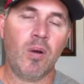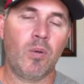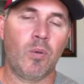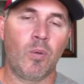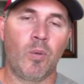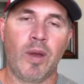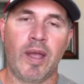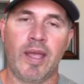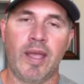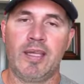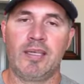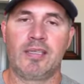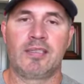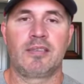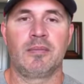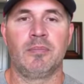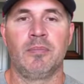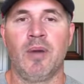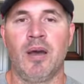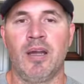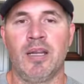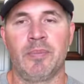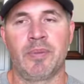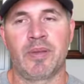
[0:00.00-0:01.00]
waste
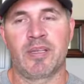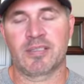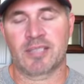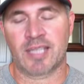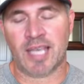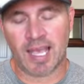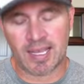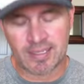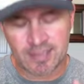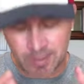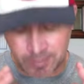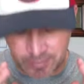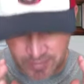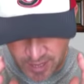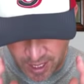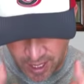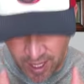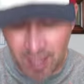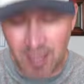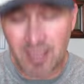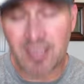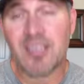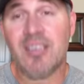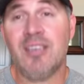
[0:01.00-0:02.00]
money because, guys, I'm
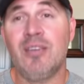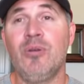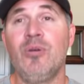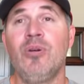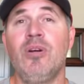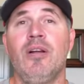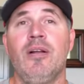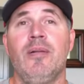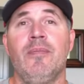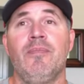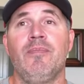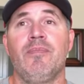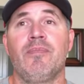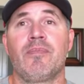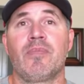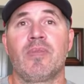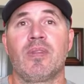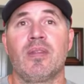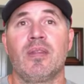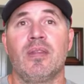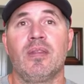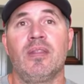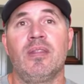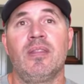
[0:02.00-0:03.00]
telling you,
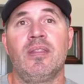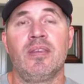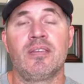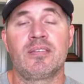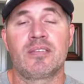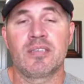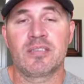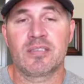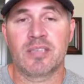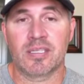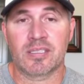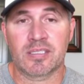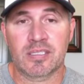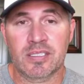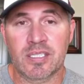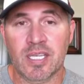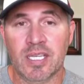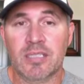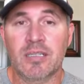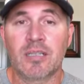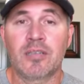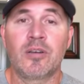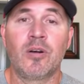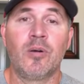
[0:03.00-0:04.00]
this is a
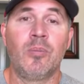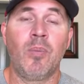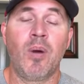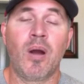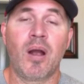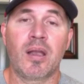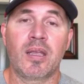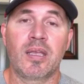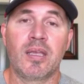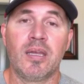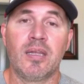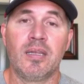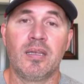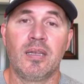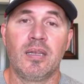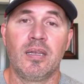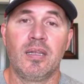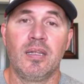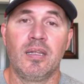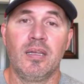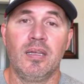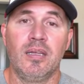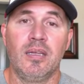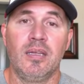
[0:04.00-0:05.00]
cyclical market
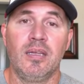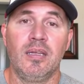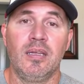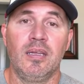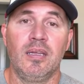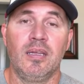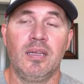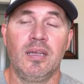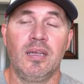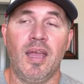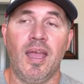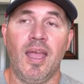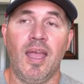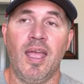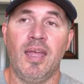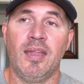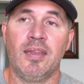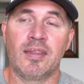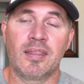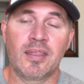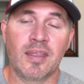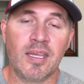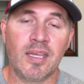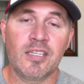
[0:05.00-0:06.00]

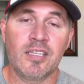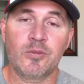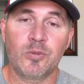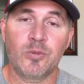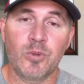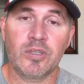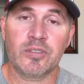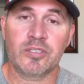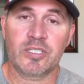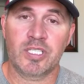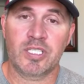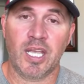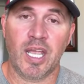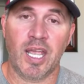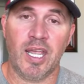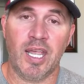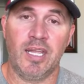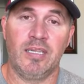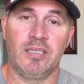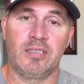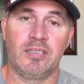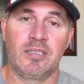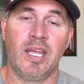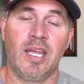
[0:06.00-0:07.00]
and things will
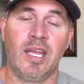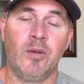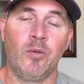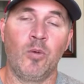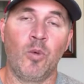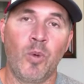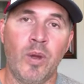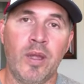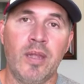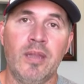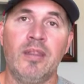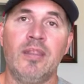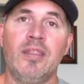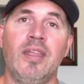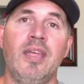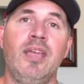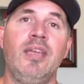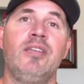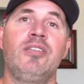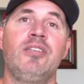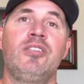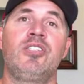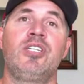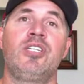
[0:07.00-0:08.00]
change. And when
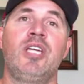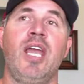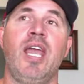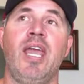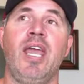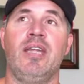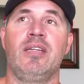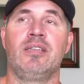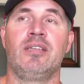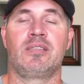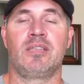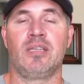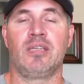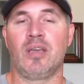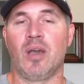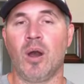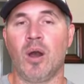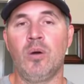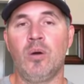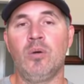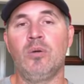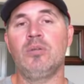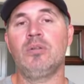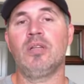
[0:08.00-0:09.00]
things change, the
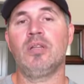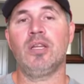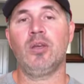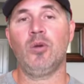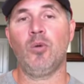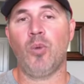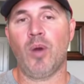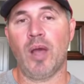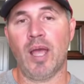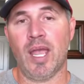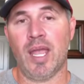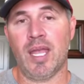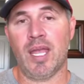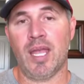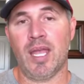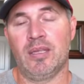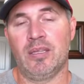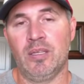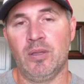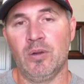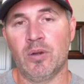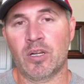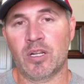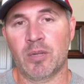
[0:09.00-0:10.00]
only way that
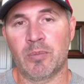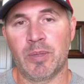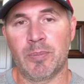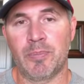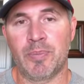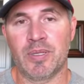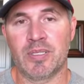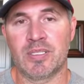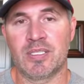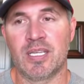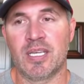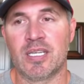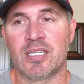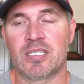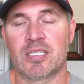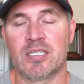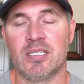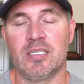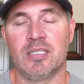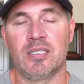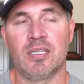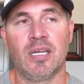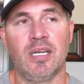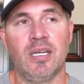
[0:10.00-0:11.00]
you're going to be
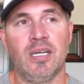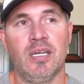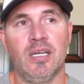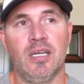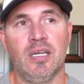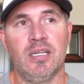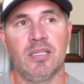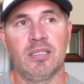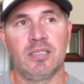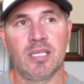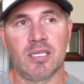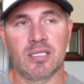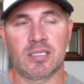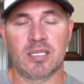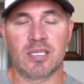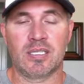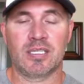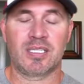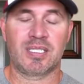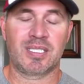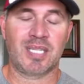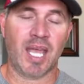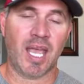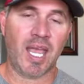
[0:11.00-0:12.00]
positioned to
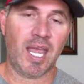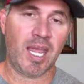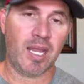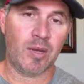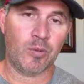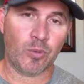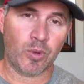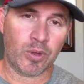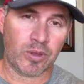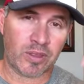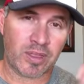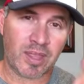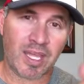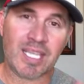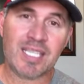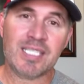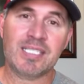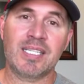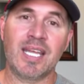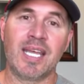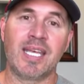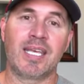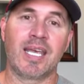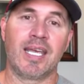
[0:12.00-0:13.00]
sustain when things
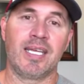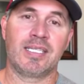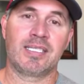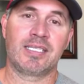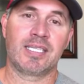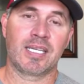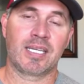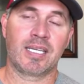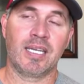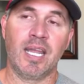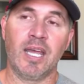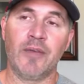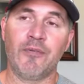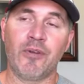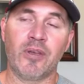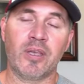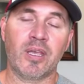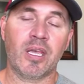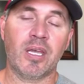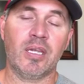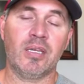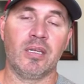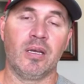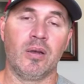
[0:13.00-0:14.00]
take a
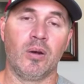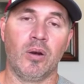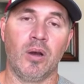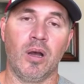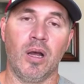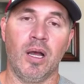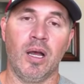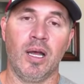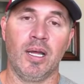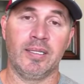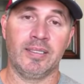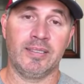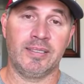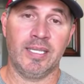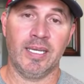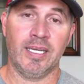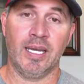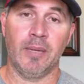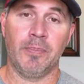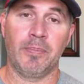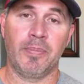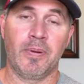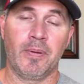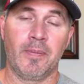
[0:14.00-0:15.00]
significant
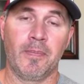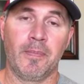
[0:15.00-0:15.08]
dip